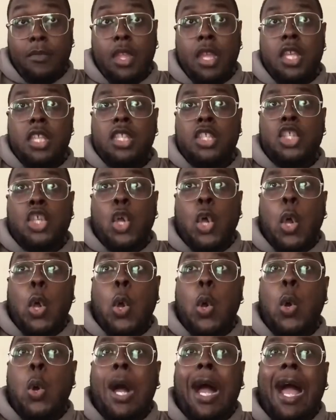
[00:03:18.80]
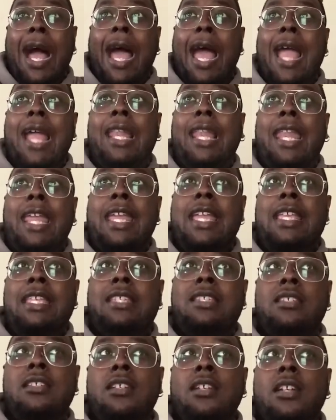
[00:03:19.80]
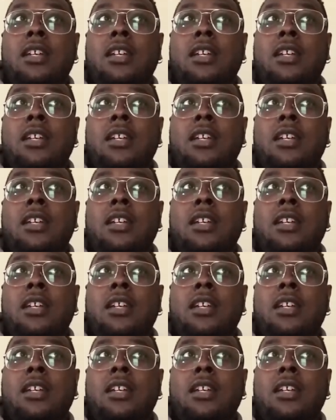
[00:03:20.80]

So I at least